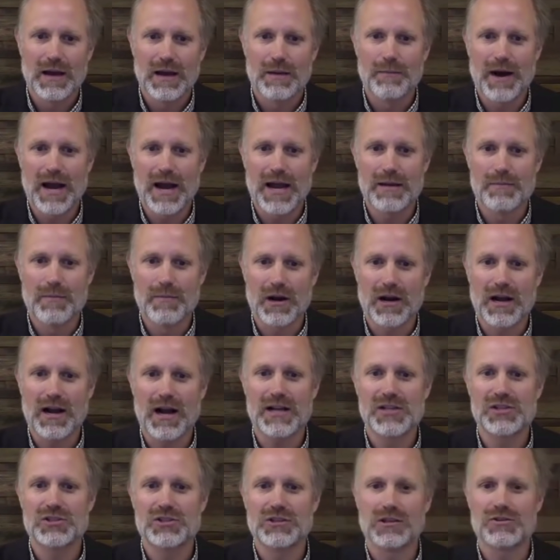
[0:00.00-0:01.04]
My
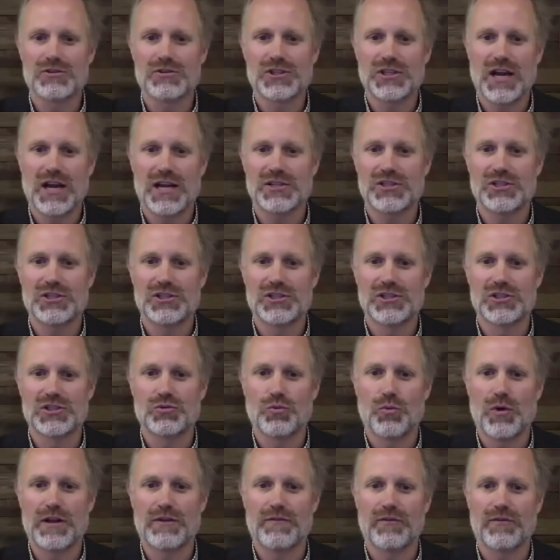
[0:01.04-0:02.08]
Mercangelo
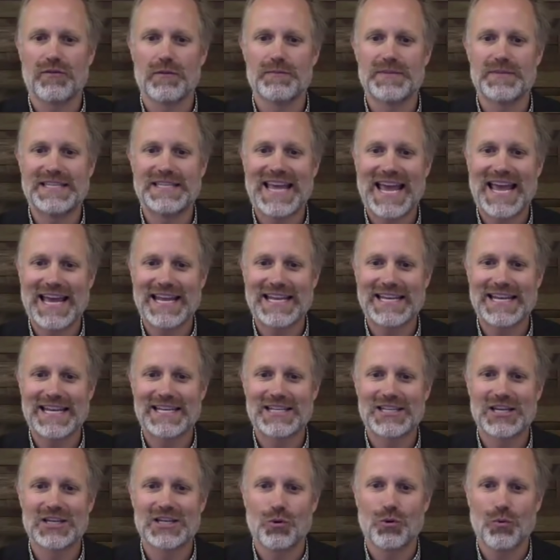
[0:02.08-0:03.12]
sausages went from
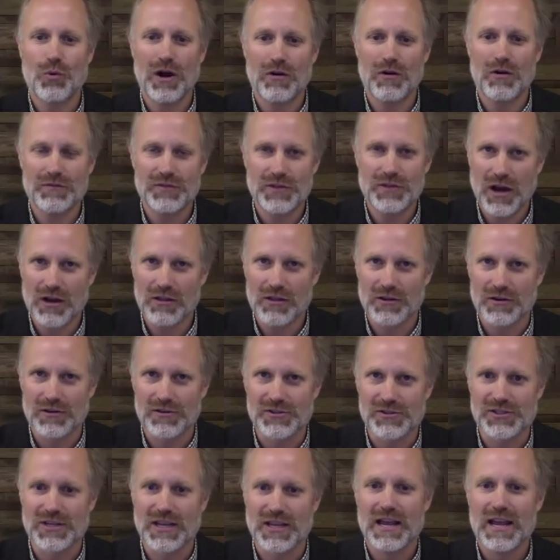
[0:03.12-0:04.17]
10 to
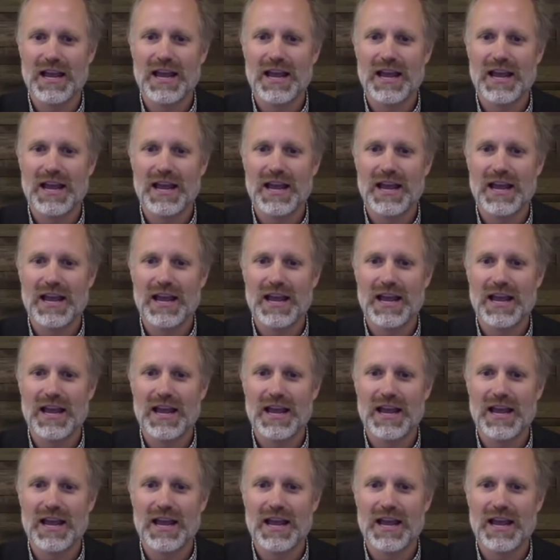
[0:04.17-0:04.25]
$12.